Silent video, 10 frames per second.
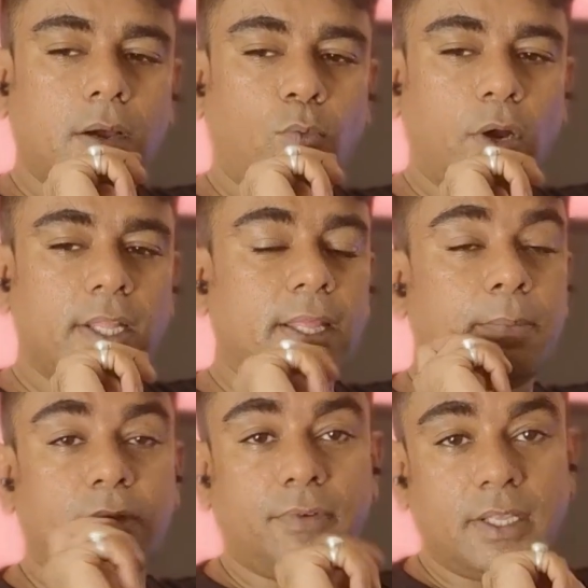What are their
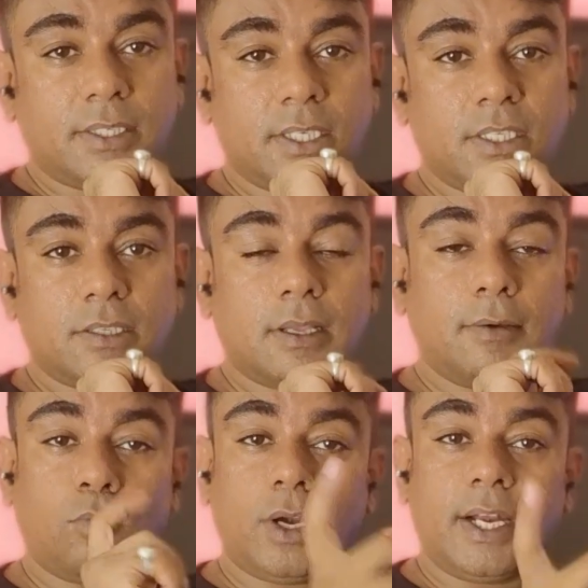preferences?
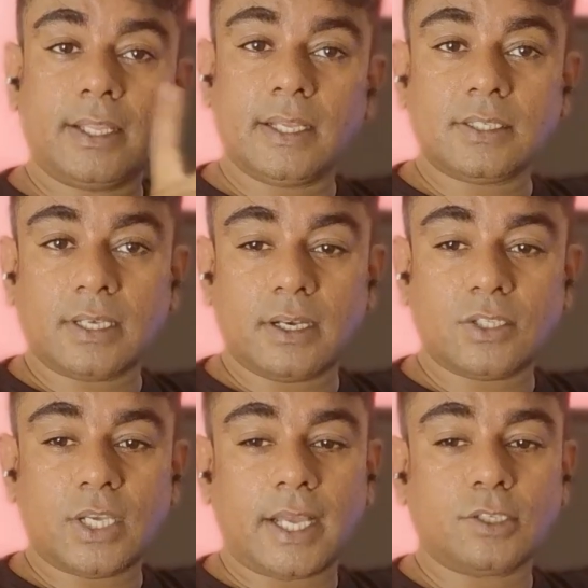What did
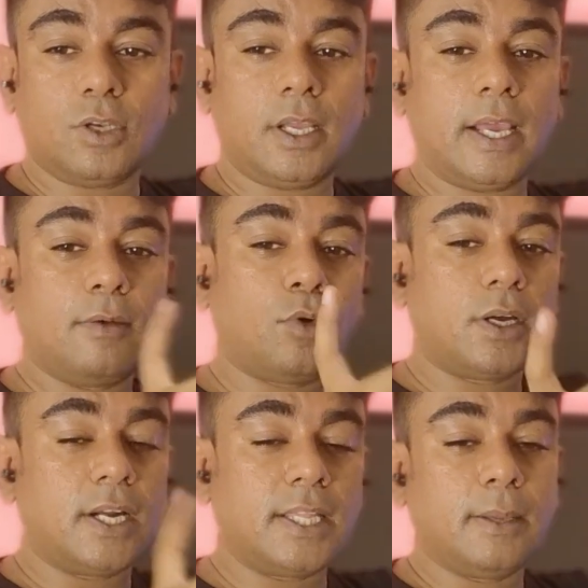search actually, and what
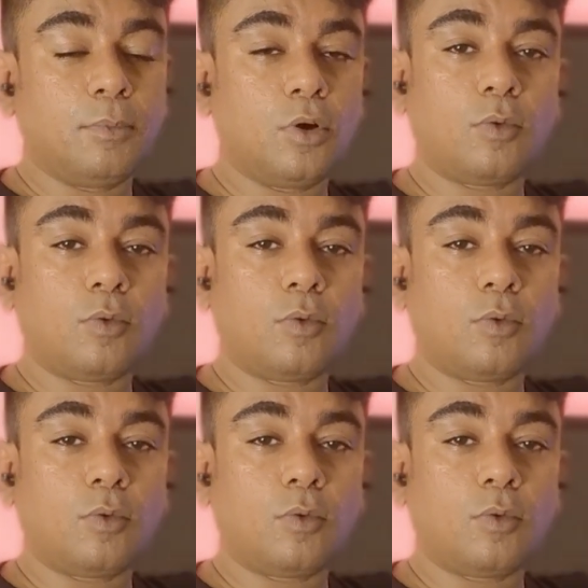did they book?